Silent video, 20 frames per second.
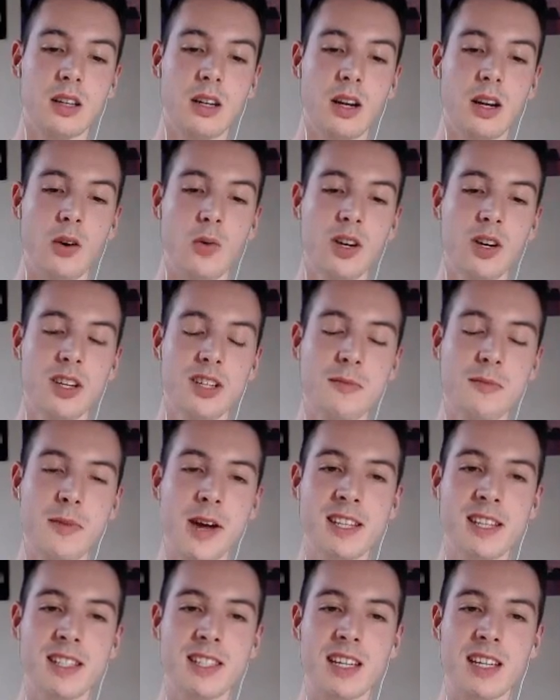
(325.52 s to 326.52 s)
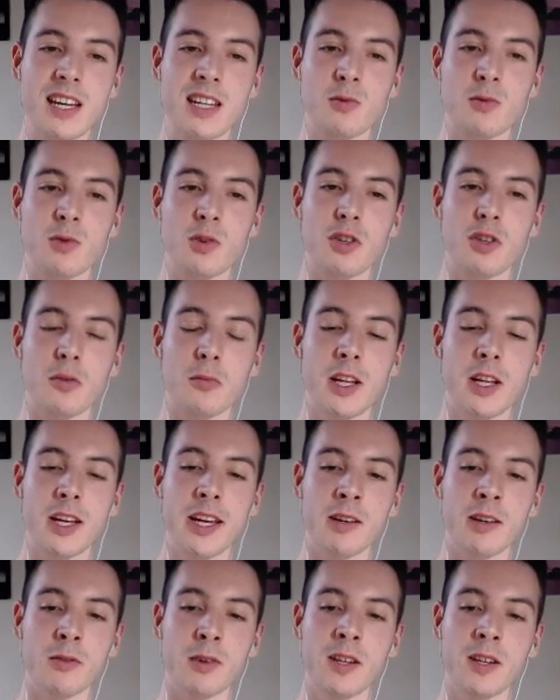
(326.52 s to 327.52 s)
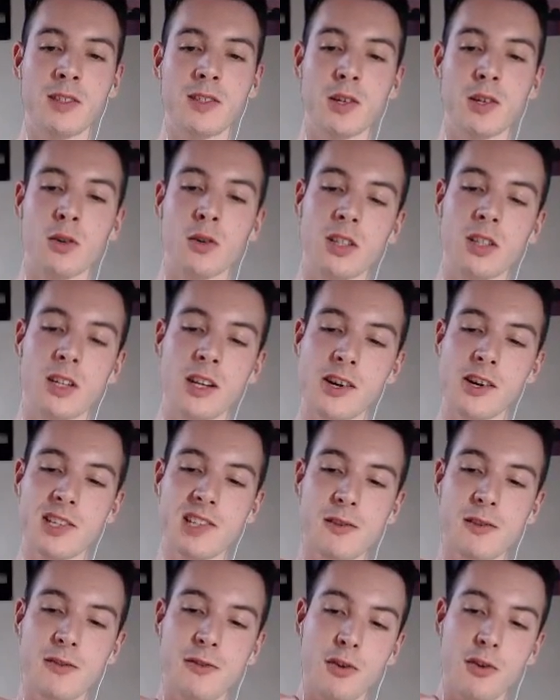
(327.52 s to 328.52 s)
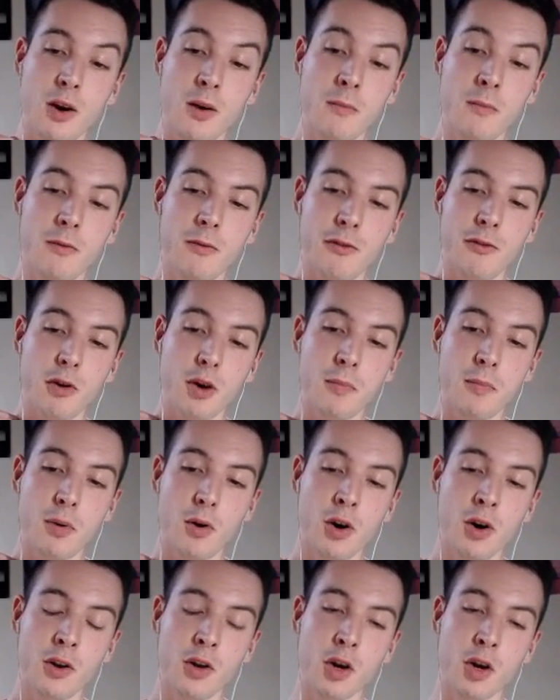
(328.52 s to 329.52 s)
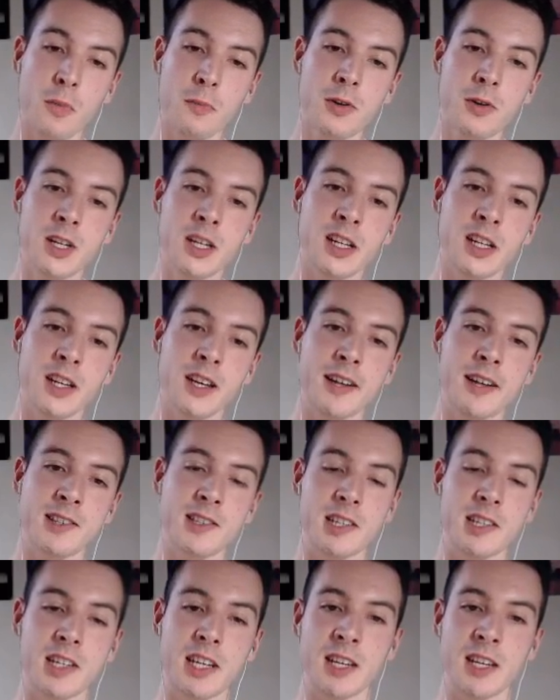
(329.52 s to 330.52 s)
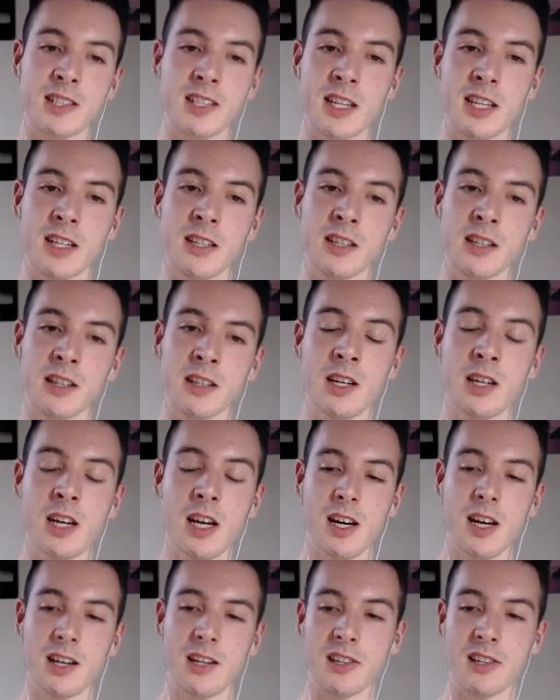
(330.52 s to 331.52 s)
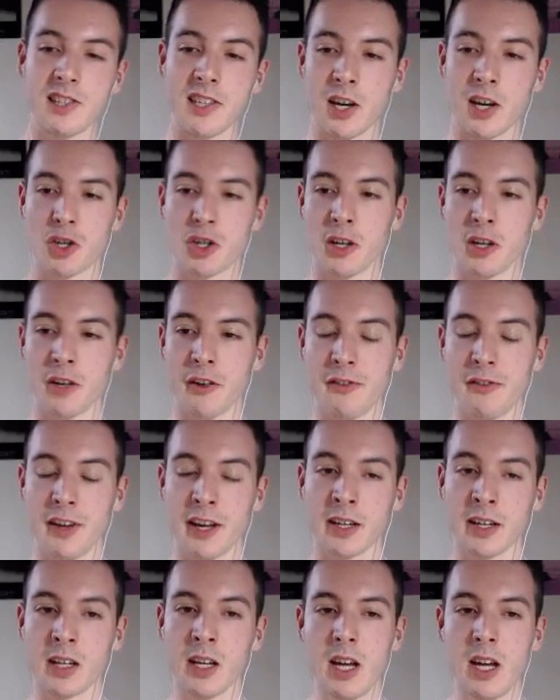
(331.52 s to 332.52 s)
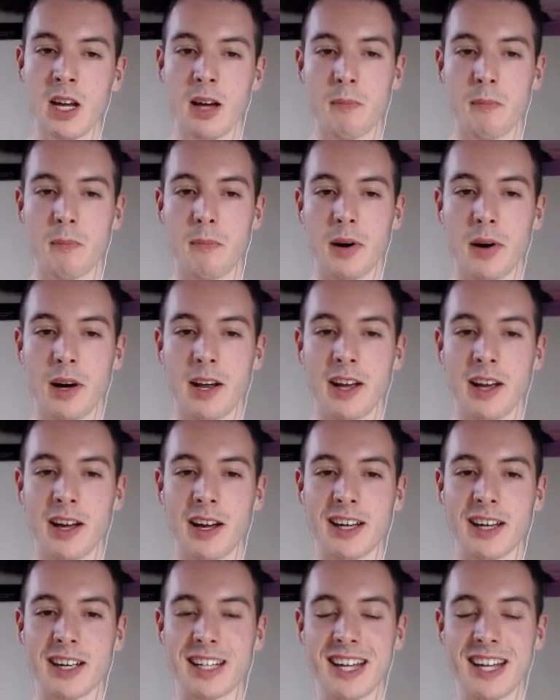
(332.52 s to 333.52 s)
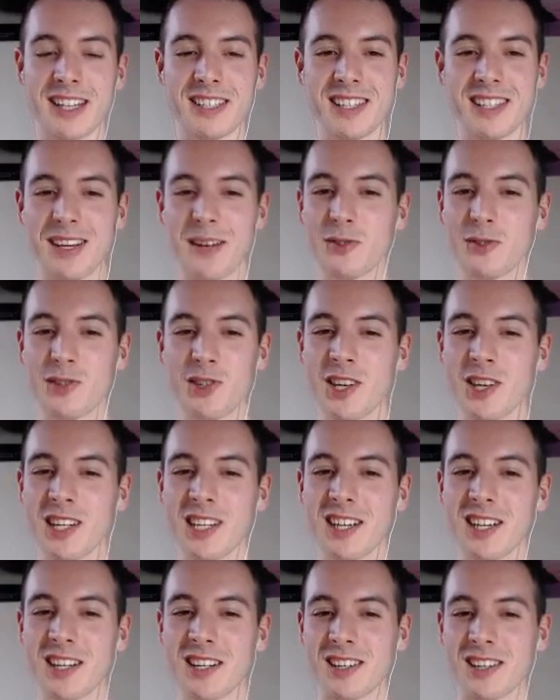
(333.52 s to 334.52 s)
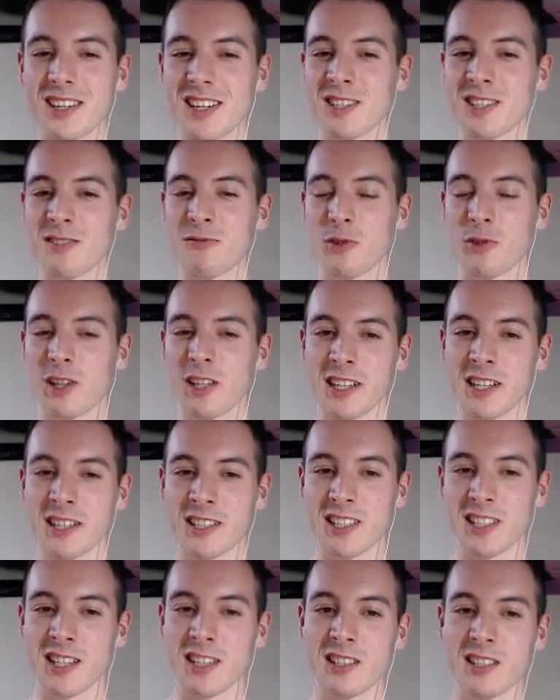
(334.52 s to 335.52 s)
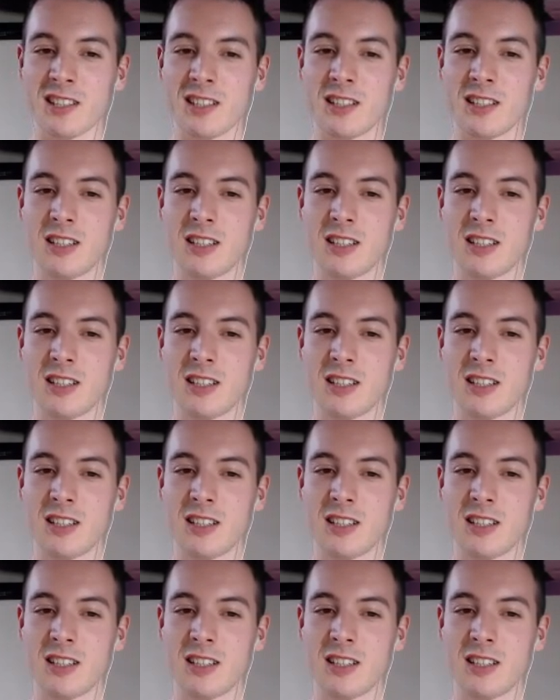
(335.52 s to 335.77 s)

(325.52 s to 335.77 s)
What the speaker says: Well, it depends against what you're playing, right? So there is the 4-pawn opening against the King's Indian. This is actually a thing. But against the Nimzo Indian, it doesn't really exist.